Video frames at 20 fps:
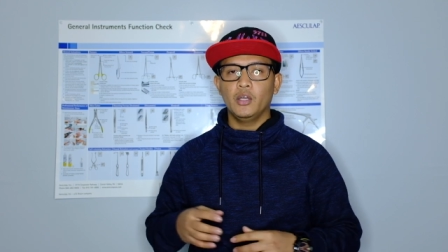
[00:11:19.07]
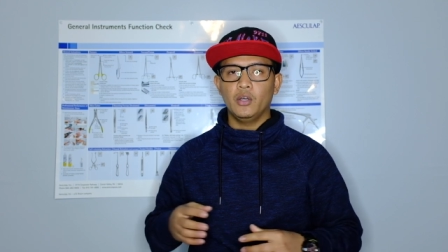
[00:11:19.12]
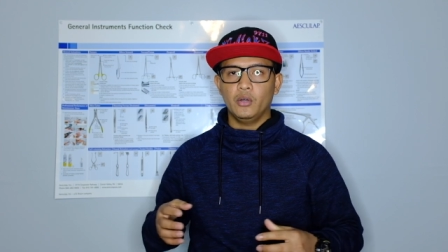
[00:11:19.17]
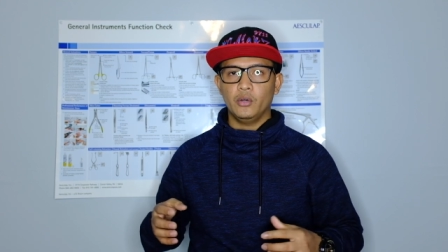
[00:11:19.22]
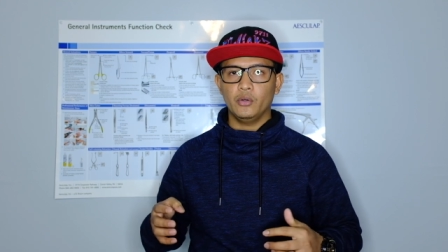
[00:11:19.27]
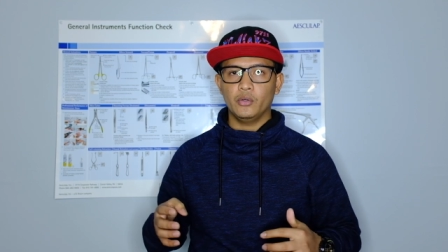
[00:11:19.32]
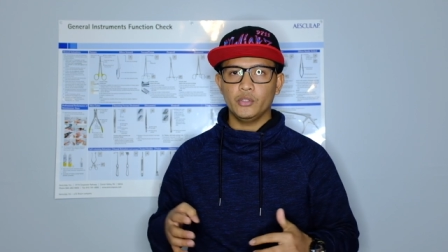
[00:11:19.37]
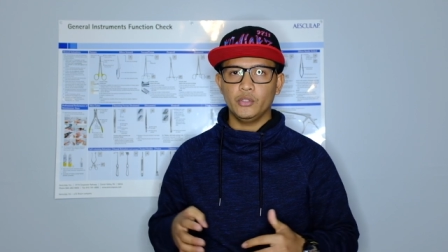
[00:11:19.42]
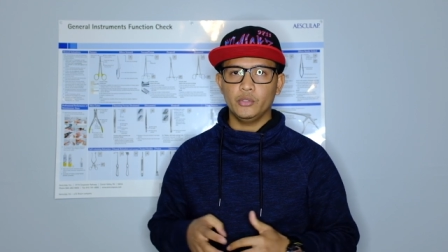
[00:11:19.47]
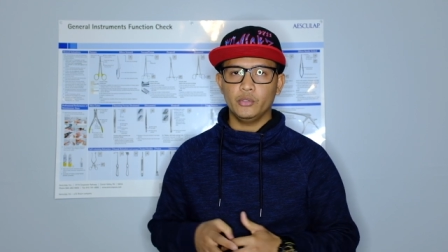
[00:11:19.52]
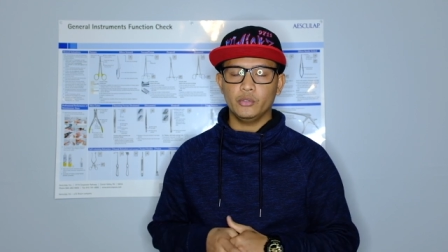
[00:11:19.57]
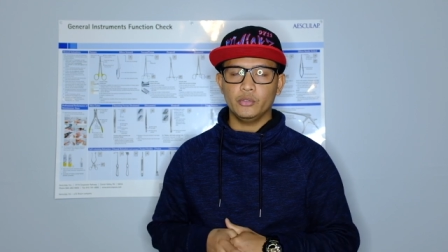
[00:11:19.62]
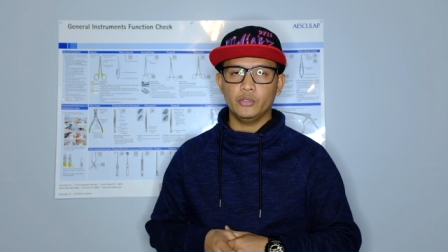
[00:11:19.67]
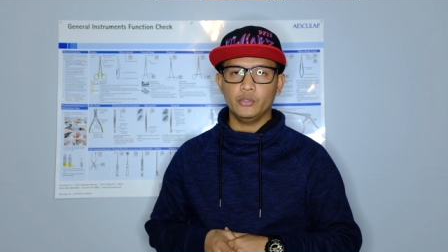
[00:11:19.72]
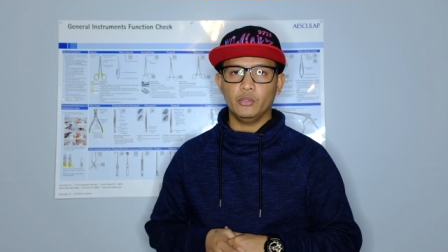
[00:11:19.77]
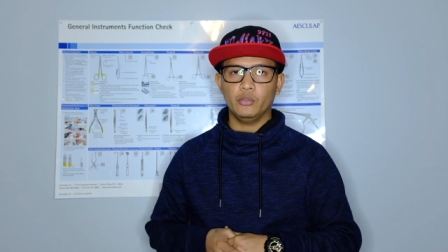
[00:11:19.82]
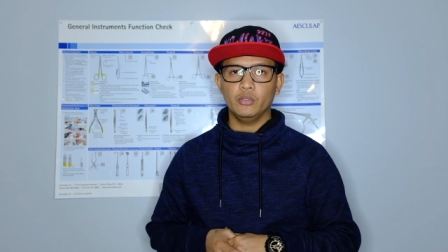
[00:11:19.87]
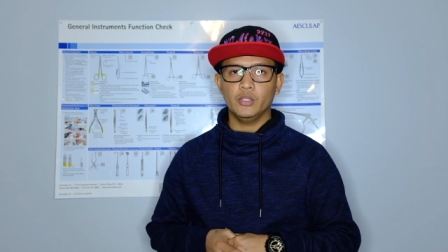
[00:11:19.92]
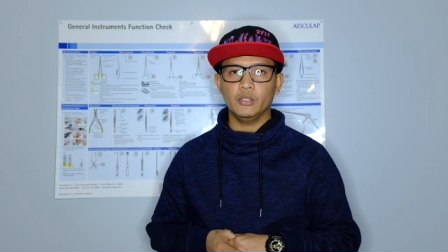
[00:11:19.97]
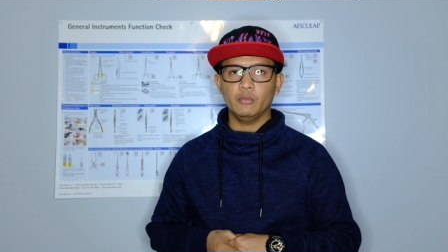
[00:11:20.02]
oh,
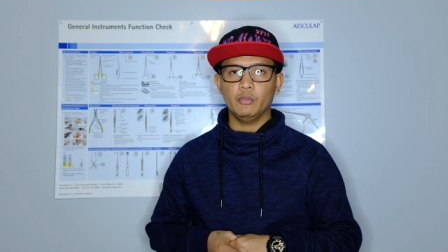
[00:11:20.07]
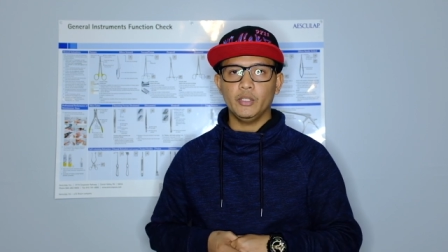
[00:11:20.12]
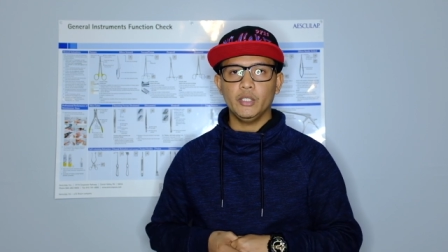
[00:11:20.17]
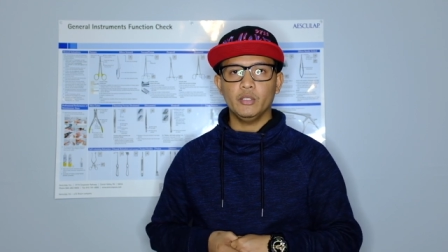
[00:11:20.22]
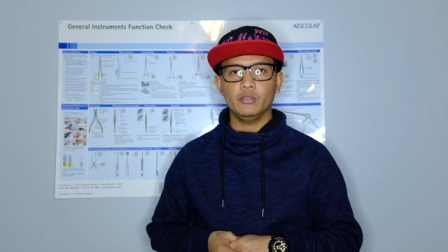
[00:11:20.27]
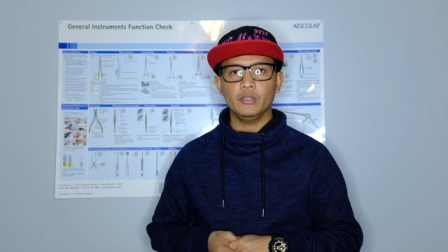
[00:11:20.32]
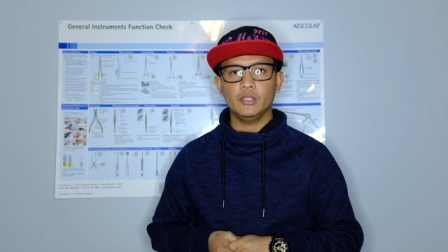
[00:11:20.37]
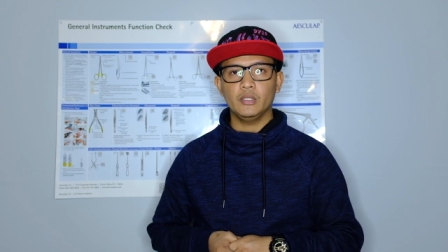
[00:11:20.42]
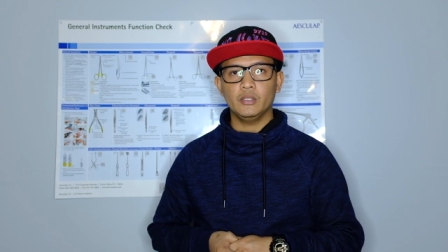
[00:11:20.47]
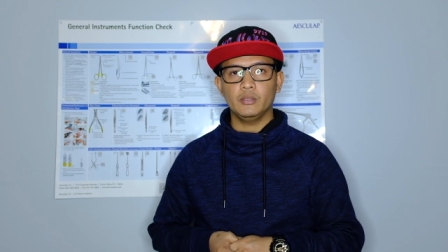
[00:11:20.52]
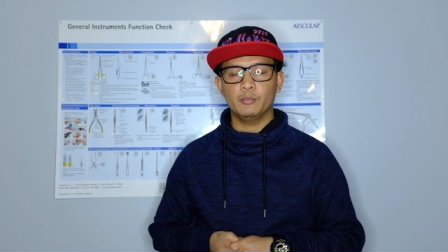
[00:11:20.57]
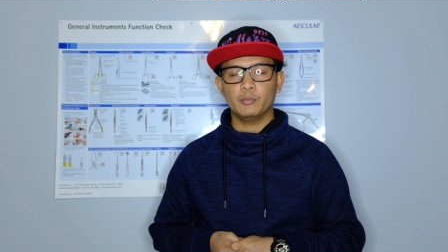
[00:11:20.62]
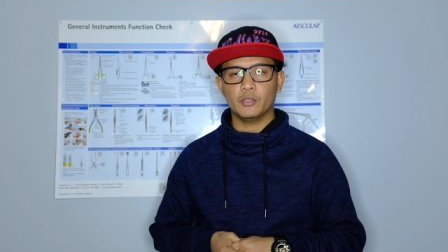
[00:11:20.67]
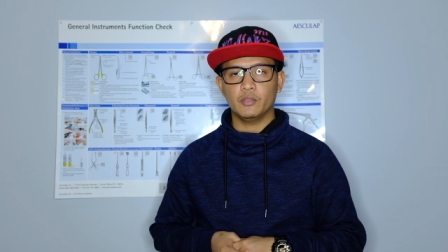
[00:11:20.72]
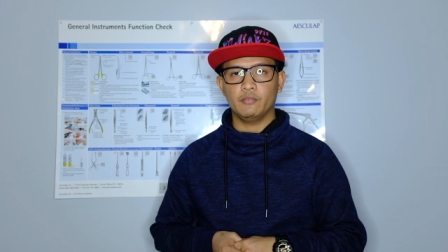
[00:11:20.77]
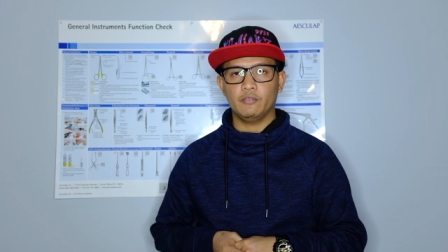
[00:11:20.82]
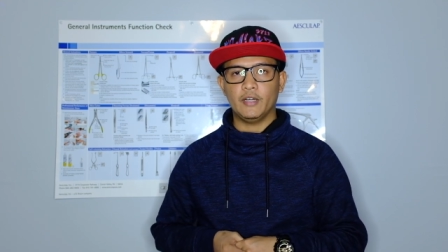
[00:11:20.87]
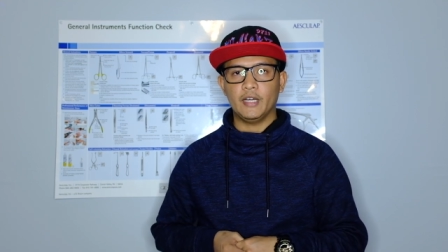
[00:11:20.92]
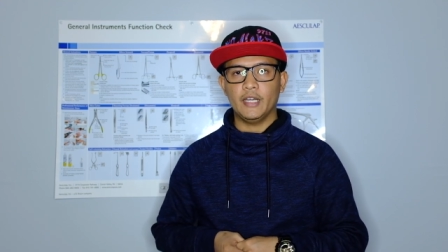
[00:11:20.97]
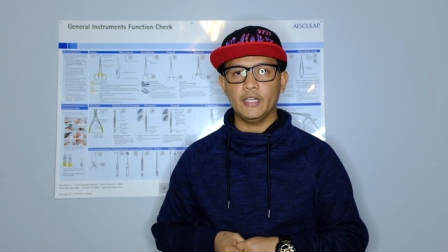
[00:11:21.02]
we only
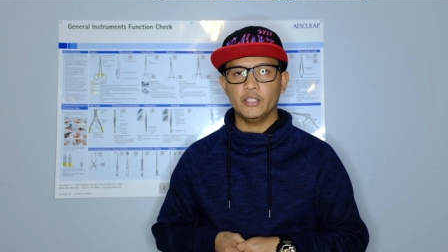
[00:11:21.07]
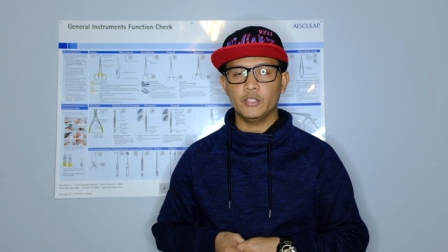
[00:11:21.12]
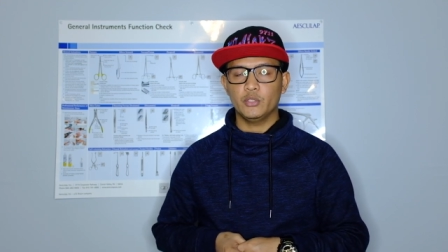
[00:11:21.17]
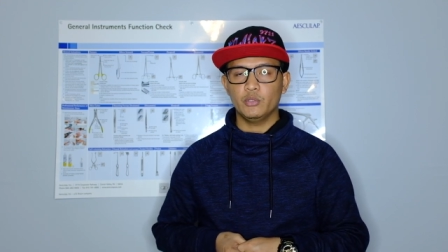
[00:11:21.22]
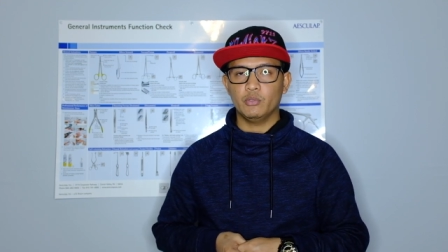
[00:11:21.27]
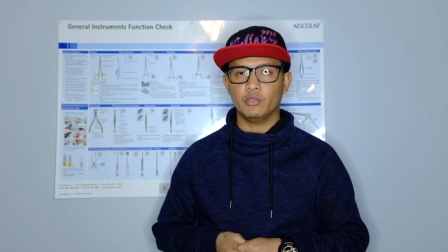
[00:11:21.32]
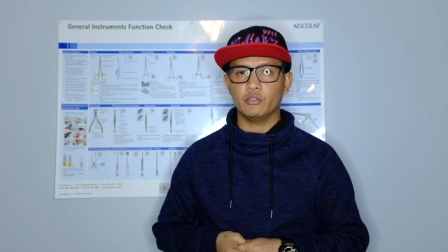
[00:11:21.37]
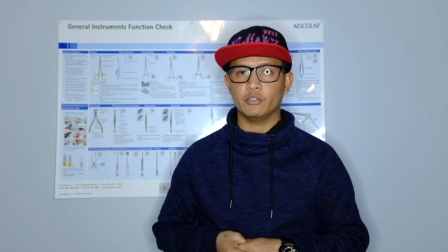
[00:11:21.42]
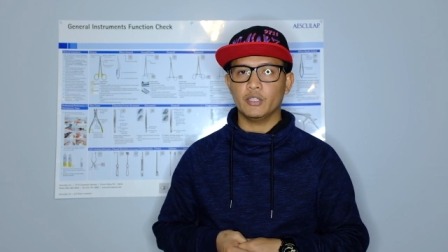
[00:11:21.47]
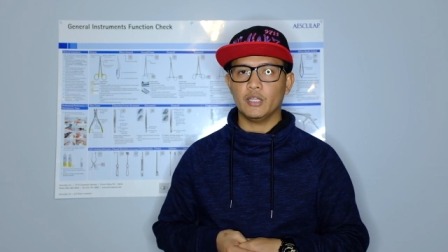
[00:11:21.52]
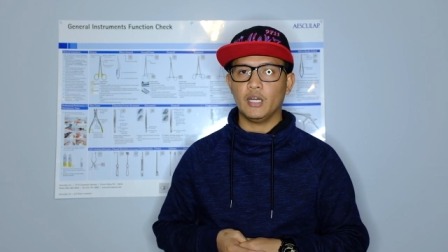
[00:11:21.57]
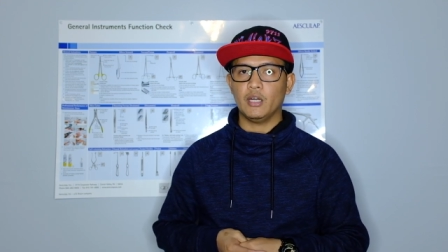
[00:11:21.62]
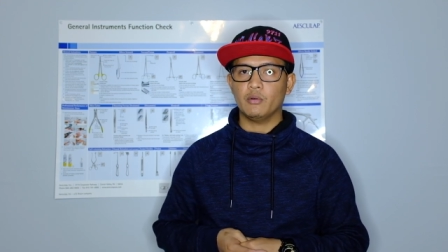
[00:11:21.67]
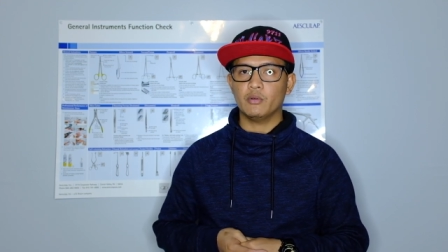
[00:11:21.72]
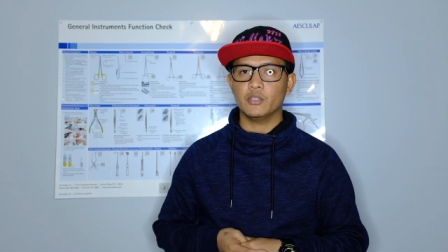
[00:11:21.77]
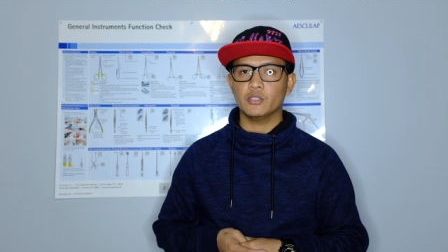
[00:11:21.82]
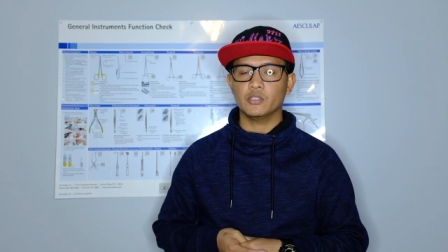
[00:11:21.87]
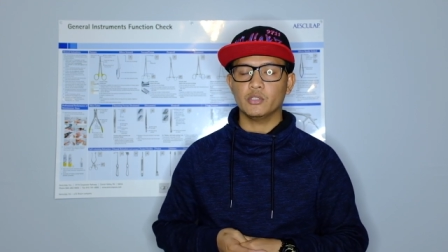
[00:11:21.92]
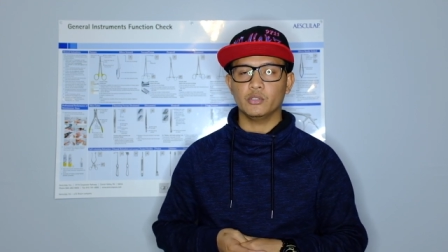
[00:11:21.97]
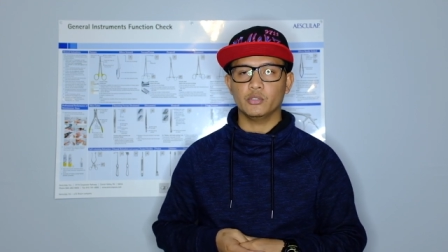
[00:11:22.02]
provide 200
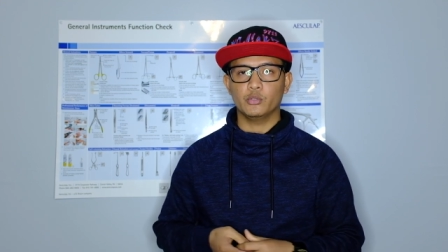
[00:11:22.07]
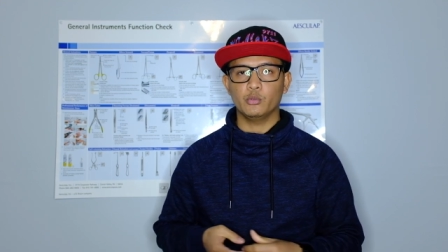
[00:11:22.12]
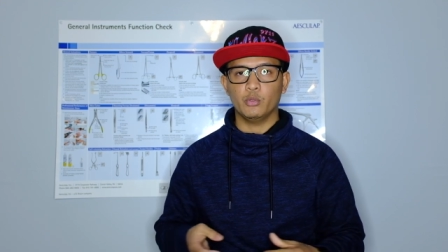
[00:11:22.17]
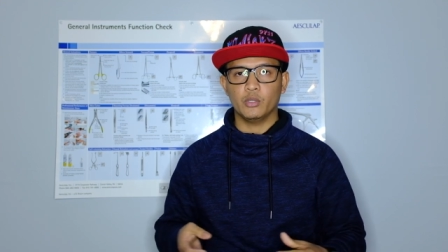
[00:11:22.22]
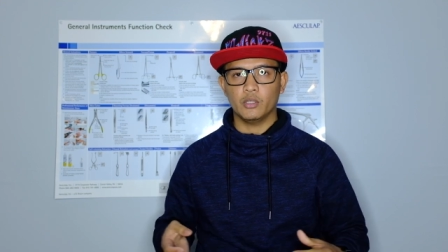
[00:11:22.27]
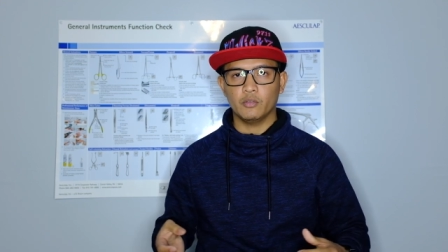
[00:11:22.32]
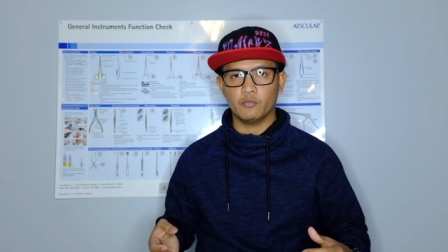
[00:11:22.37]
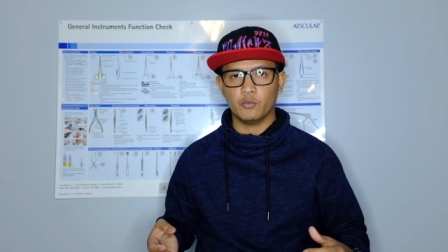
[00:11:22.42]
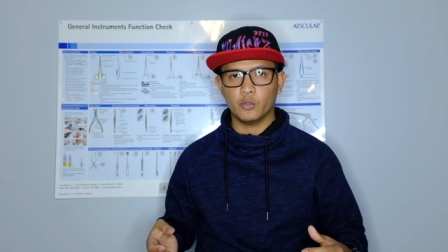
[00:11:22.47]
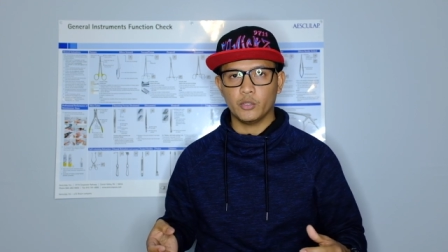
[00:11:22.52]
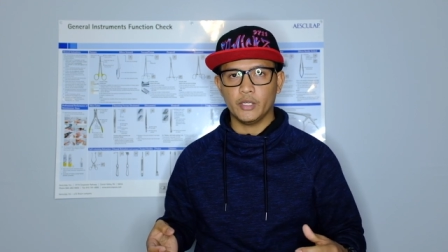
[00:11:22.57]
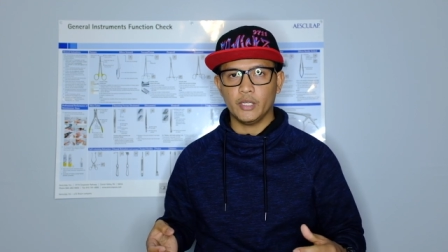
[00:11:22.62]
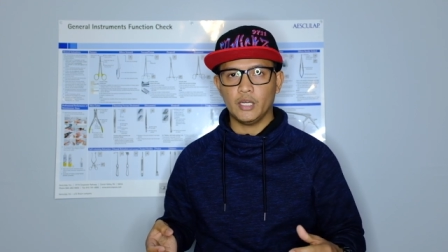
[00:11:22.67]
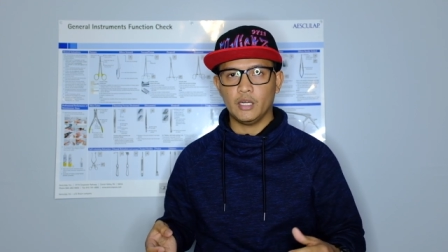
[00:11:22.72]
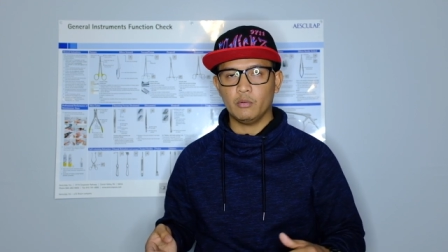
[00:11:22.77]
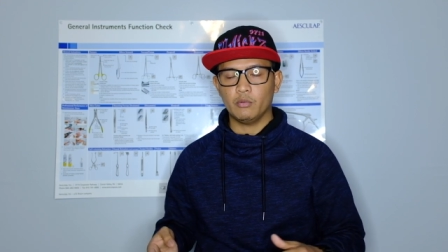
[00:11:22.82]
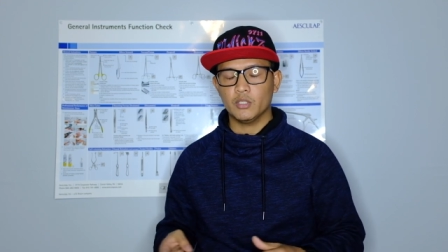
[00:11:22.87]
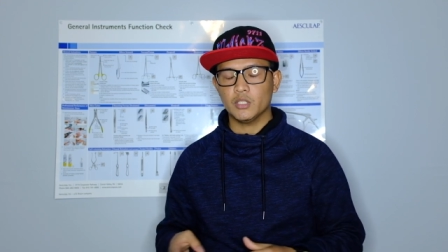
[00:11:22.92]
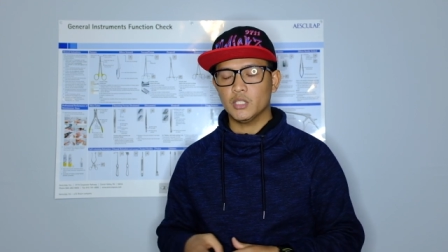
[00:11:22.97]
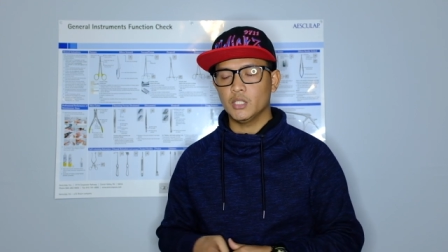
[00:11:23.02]
hours or 240
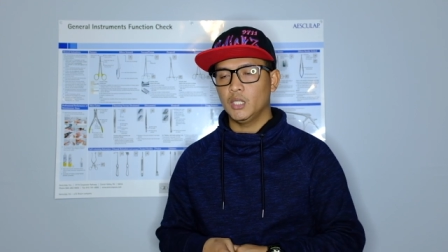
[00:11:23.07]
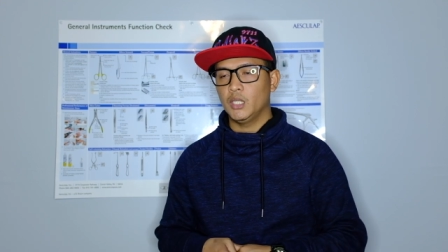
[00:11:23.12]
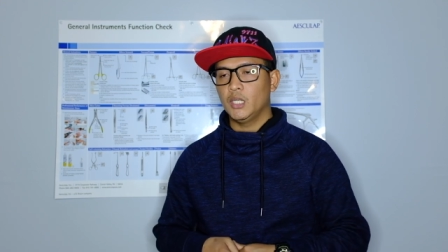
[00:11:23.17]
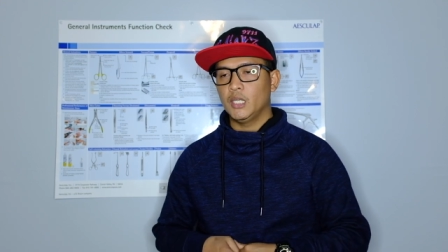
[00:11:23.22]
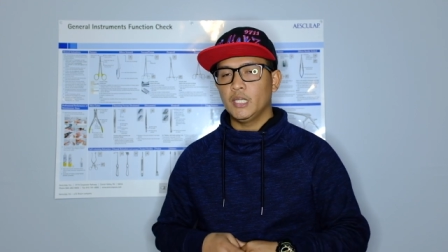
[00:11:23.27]
hours.